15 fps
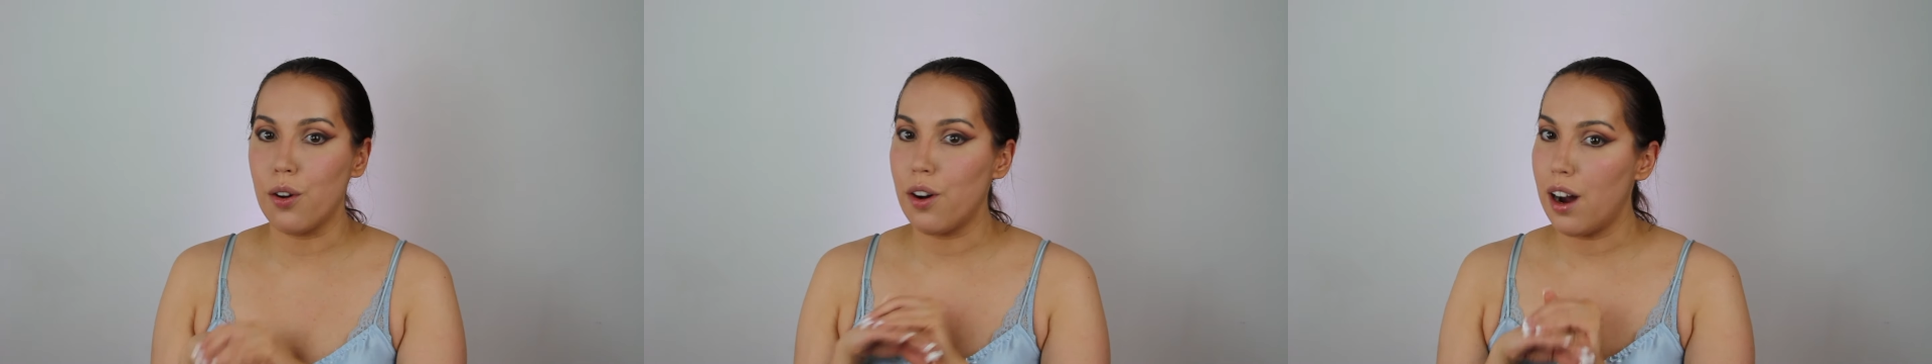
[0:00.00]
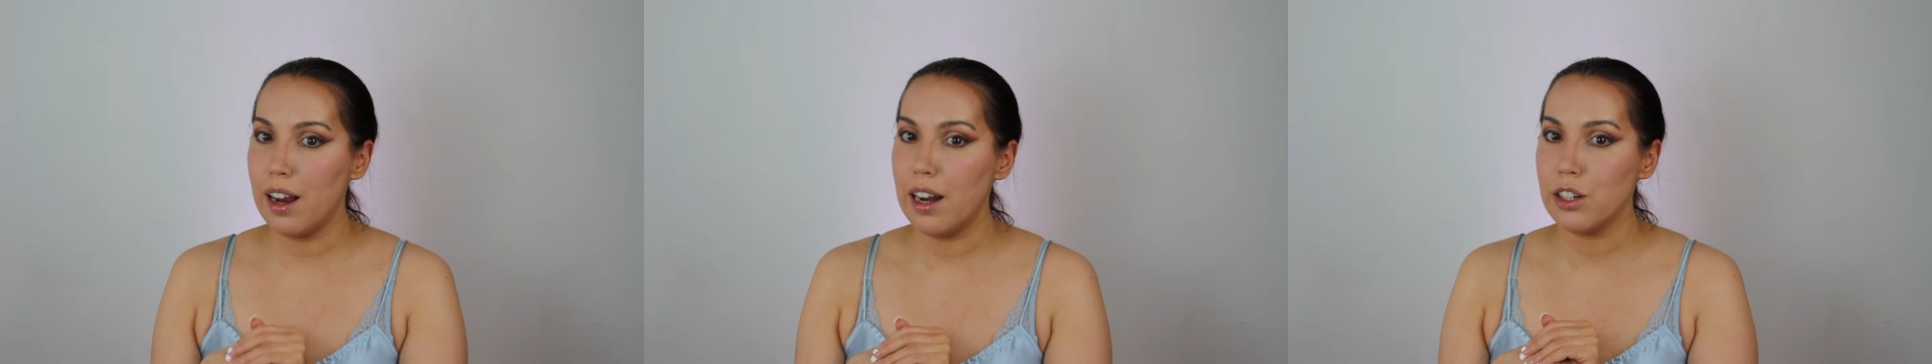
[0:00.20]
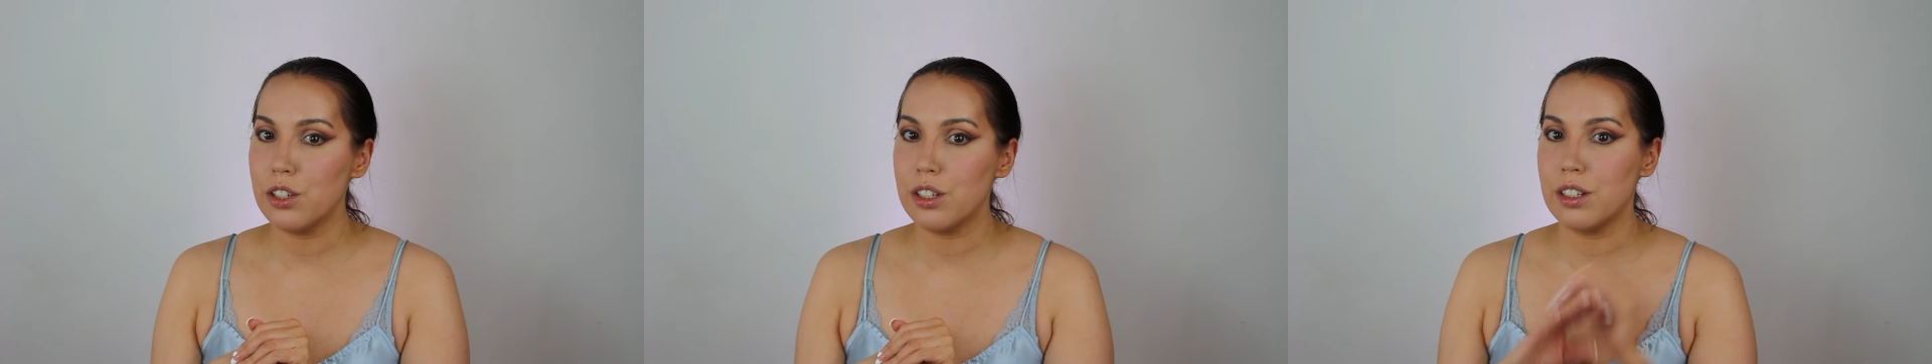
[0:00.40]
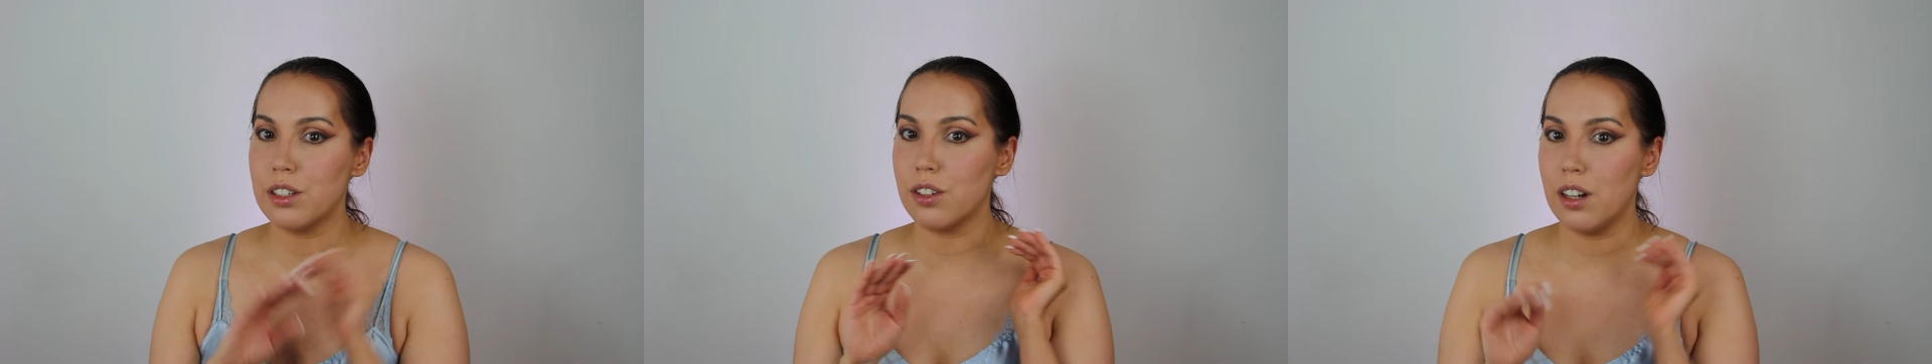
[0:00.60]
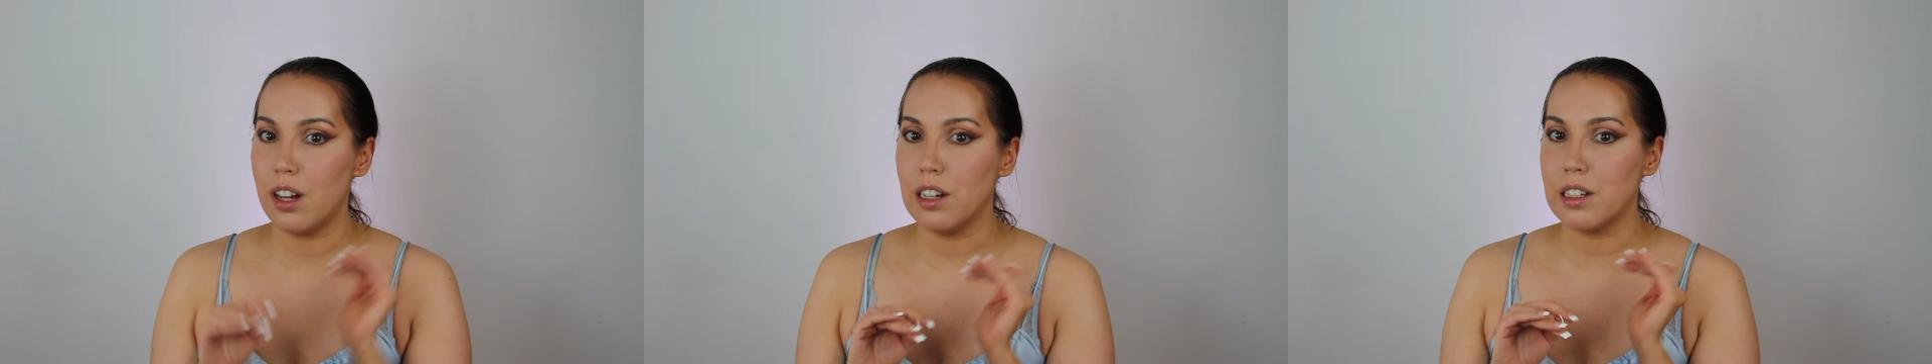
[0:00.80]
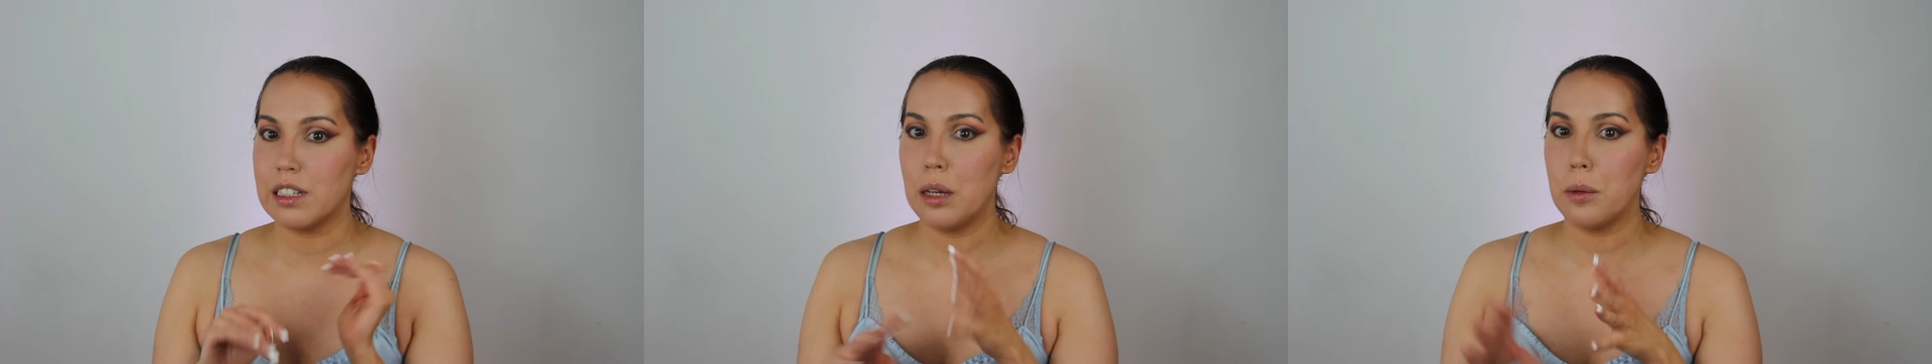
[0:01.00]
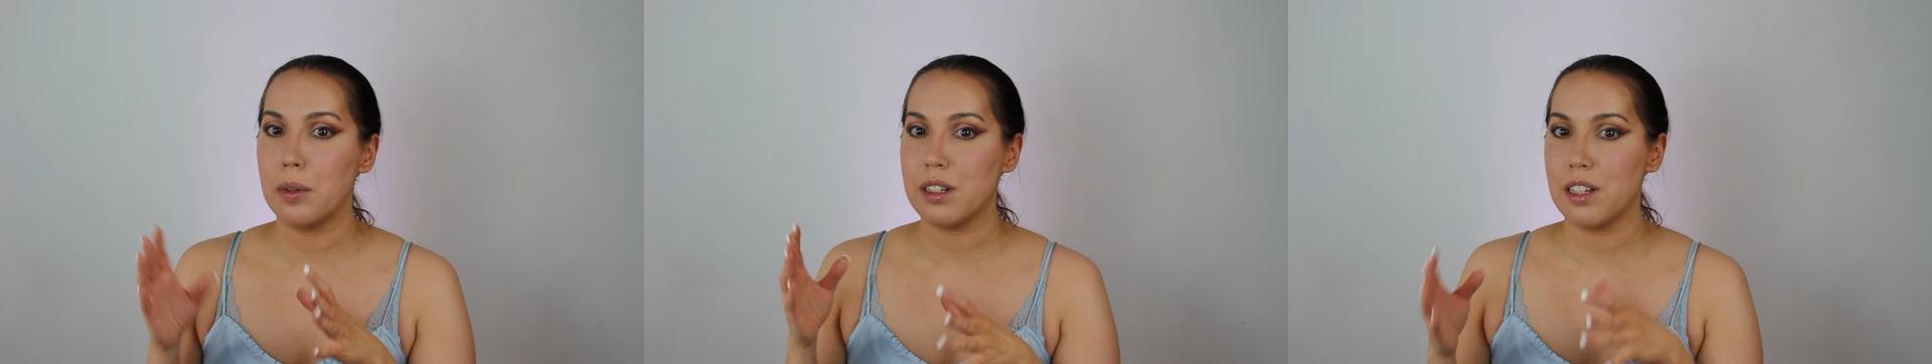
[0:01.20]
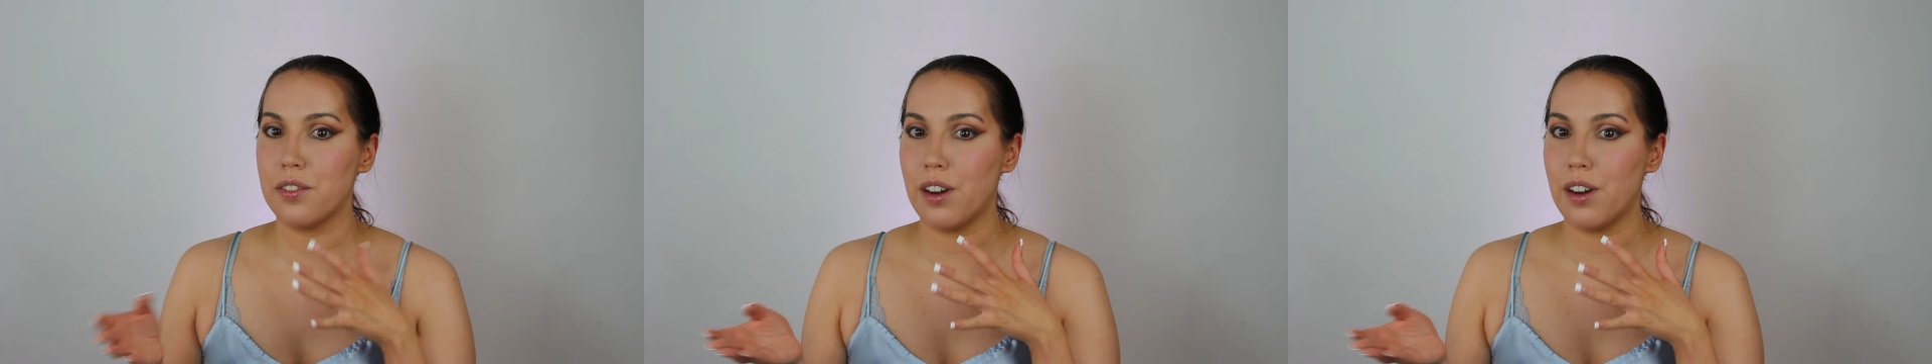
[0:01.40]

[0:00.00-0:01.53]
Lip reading: or eyelashes until the last step because I